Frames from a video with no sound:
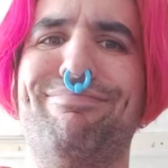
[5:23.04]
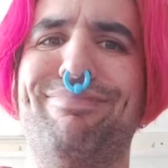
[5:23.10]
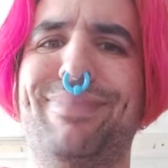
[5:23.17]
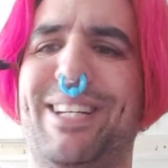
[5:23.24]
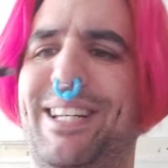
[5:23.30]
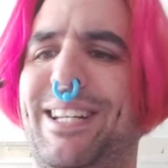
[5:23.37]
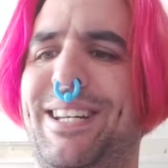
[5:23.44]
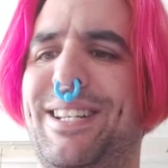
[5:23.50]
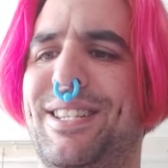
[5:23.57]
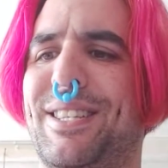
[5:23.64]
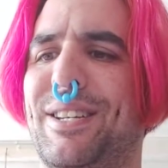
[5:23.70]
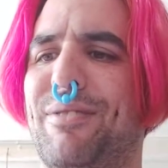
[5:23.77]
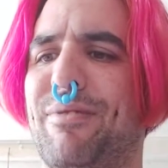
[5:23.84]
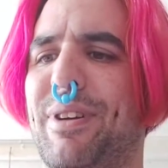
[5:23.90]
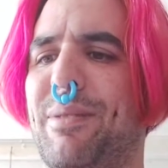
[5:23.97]
it needs the
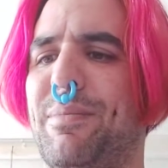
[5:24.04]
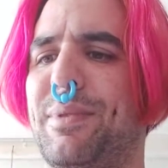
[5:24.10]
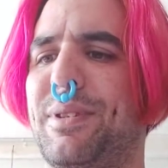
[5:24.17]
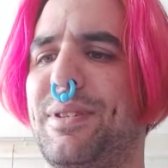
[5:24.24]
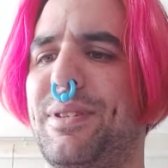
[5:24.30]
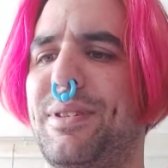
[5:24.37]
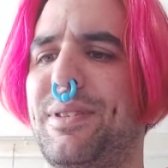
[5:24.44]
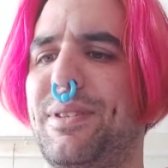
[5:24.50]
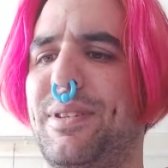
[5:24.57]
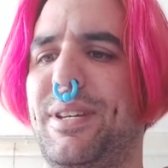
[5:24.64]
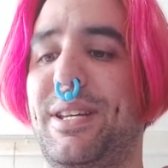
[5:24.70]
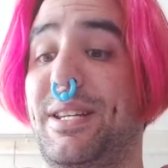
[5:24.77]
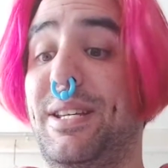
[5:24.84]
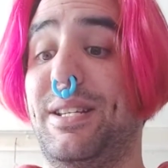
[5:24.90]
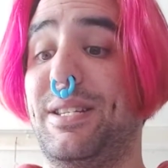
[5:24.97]
grips.
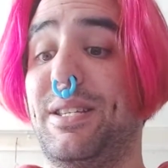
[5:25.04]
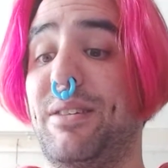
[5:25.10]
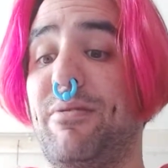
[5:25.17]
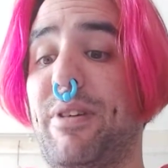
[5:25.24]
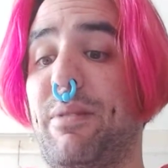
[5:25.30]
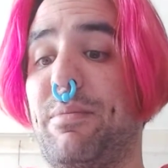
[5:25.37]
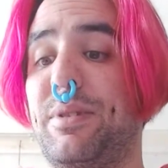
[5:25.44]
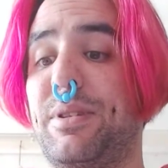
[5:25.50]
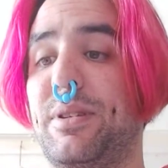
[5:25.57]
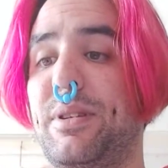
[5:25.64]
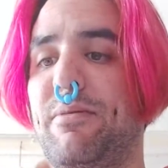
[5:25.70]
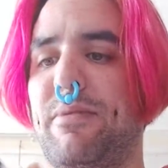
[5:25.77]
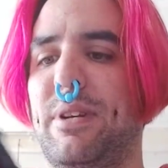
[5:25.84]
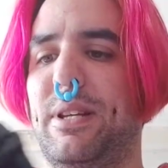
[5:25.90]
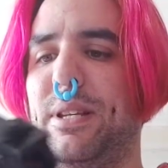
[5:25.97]
It needs the grips. It
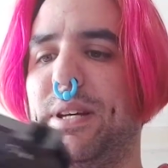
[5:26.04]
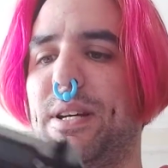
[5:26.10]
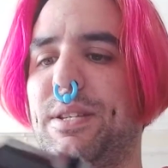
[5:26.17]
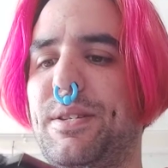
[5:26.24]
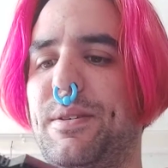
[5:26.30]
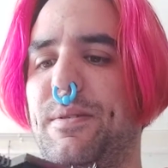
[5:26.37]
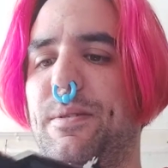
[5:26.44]
really does.